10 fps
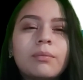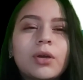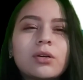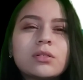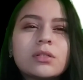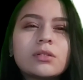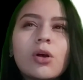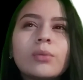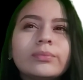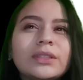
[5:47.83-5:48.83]
because it's
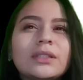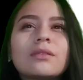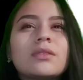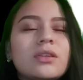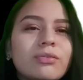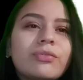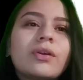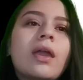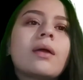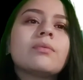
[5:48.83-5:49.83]
something
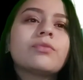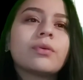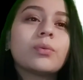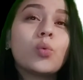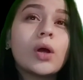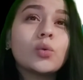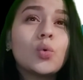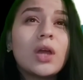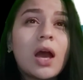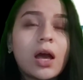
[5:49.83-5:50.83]
different from what
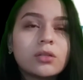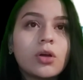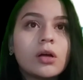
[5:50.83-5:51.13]
we had